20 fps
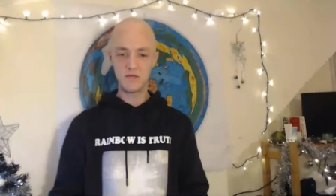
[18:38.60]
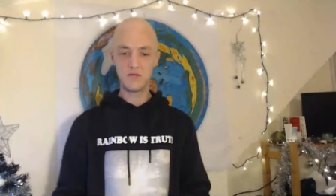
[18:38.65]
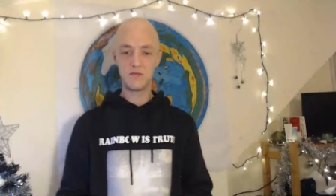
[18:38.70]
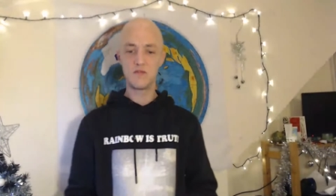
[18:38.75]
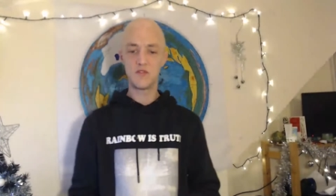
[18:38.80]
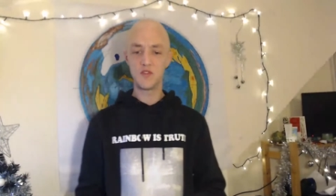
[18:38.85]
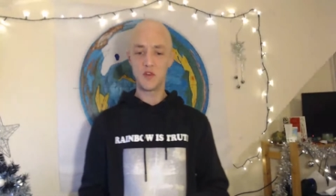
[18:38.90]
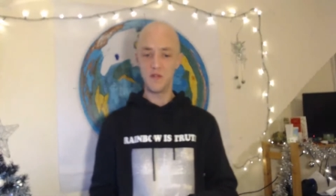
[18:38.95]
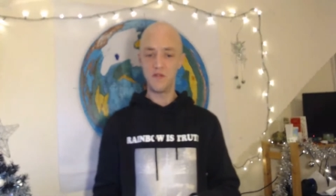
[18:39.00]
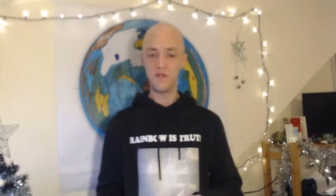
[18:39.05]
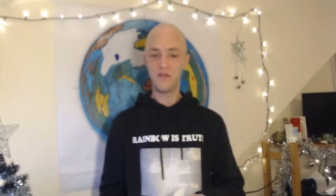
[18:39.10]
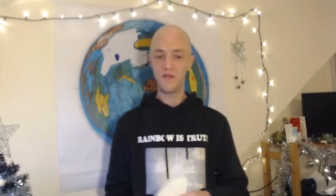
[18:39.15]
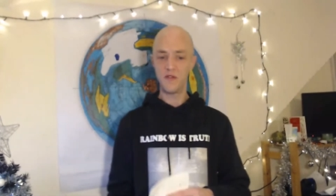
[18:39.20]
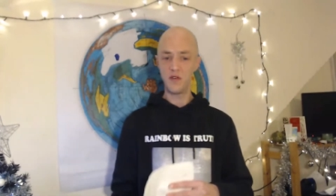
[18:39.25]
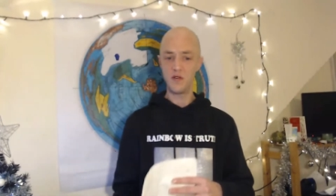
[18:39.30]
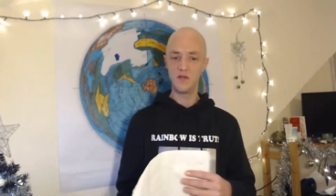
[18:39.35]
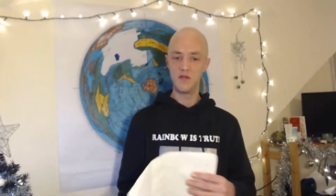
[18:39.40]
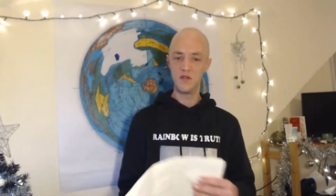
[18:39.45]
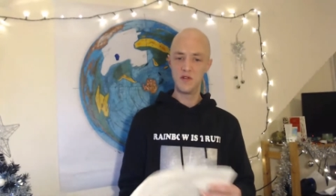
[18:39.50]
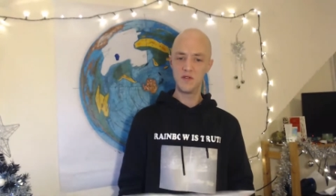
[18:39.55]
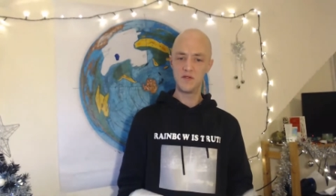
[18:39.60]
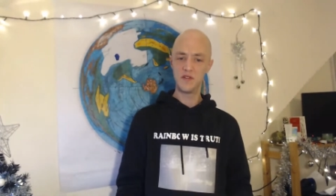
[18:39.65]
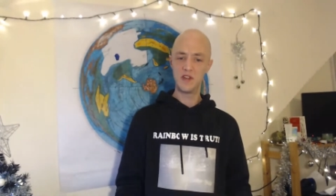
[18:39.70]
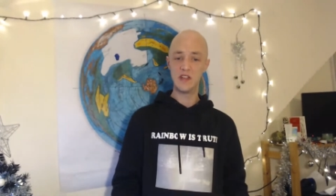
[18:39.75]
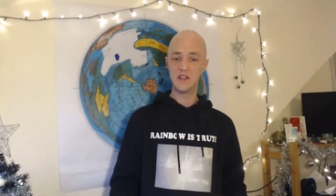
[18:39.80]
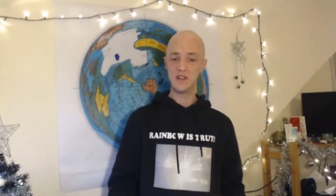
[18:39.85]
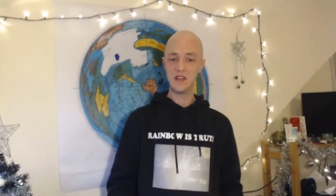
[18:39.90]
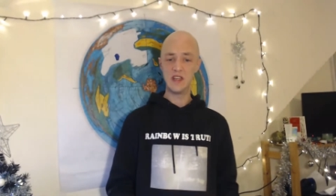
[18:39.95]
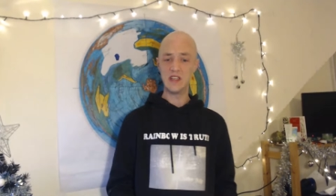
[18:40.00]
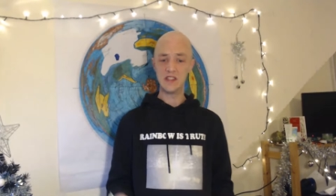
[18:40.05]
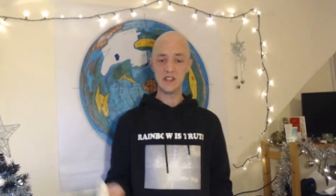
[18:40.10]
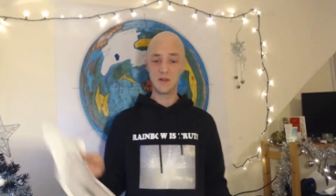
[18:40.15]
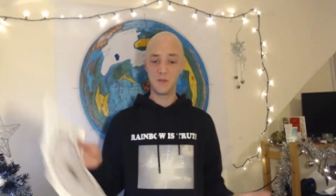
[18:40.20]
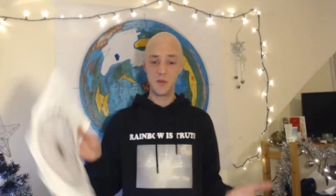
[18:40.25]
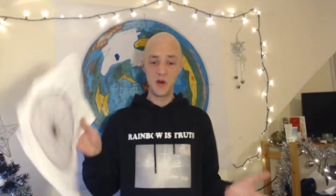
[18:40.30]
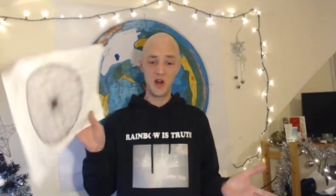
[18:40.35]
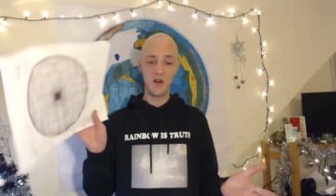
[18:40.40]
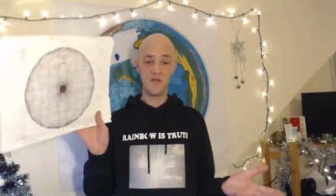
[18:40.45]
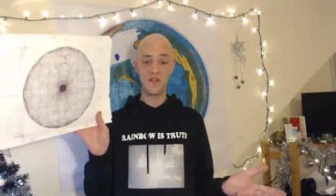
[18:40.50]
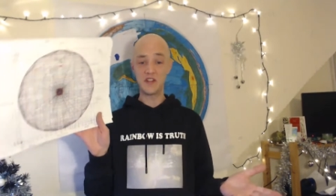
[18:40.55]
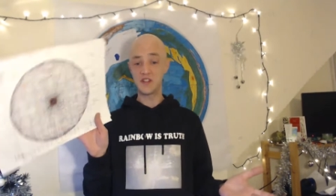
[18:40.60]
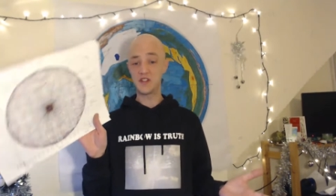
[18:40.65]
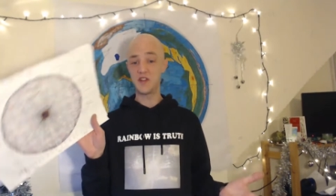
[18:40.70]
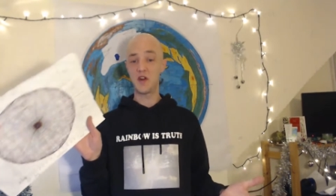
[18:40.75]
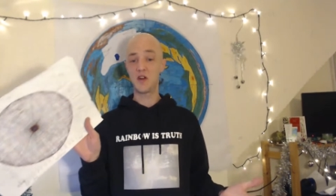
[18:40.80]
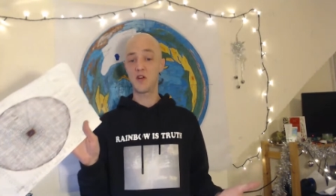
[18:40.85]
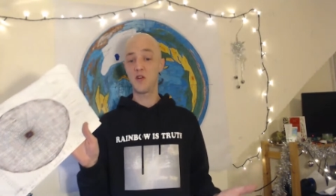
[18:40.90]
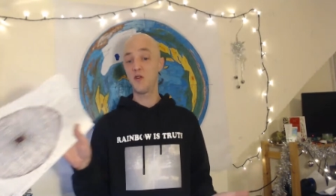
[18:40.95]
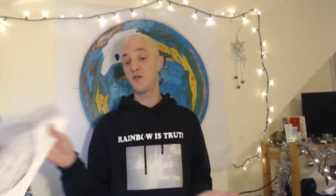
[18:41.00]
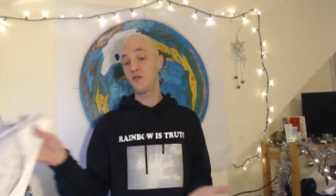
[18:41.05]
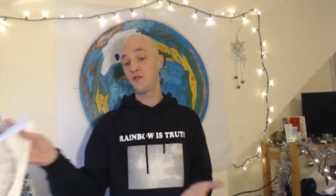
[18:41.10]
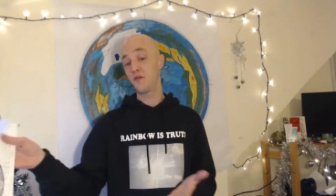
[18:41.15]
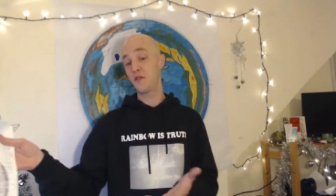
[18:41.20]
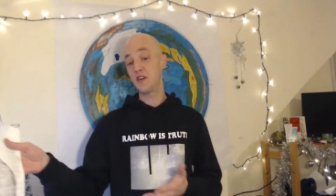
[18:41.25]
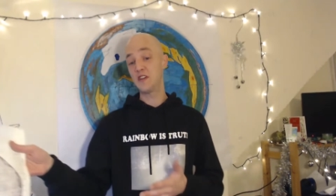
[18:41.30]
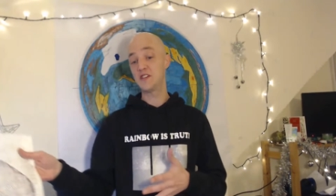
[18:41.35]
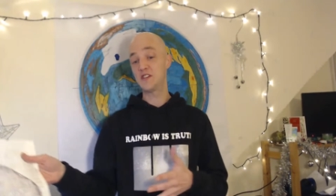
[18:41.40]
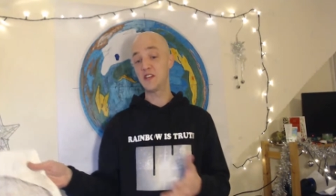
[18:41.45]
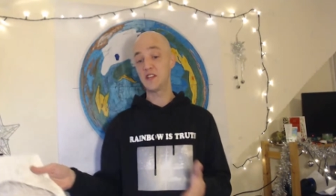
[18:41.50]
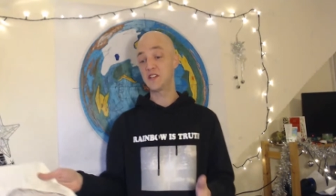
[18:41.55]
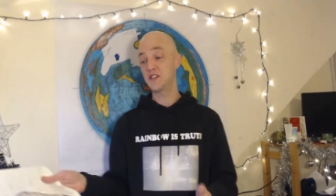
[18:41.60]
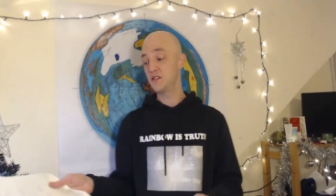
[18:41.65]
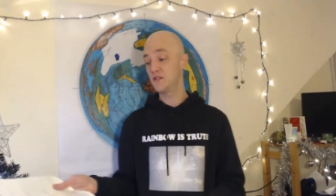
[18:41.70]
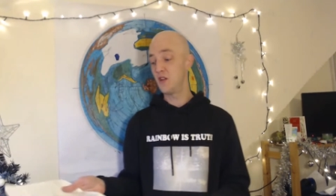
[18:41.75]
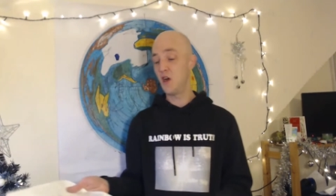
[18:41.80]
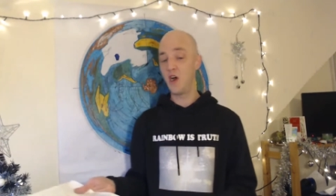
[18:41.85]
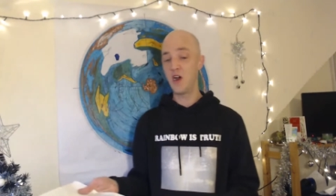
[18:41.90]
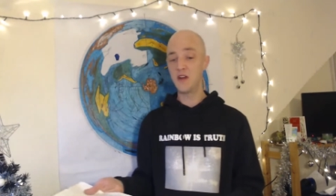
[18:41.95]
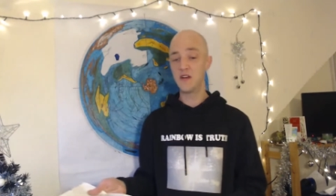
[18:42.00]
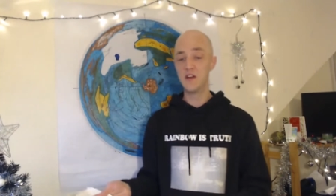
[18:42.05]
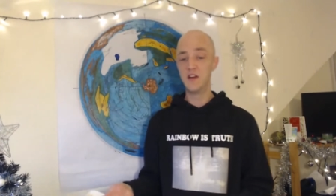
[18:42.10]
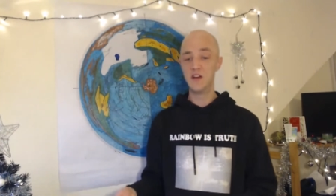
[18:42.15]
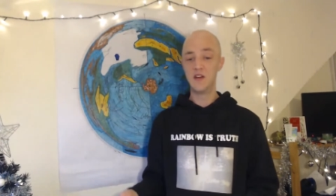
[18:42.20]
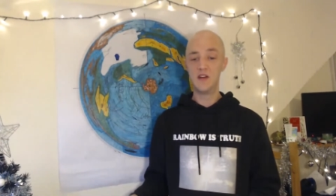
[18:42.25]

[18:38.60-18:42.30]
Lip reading: truthful. It's the perfect circle, 3, 6, and 9.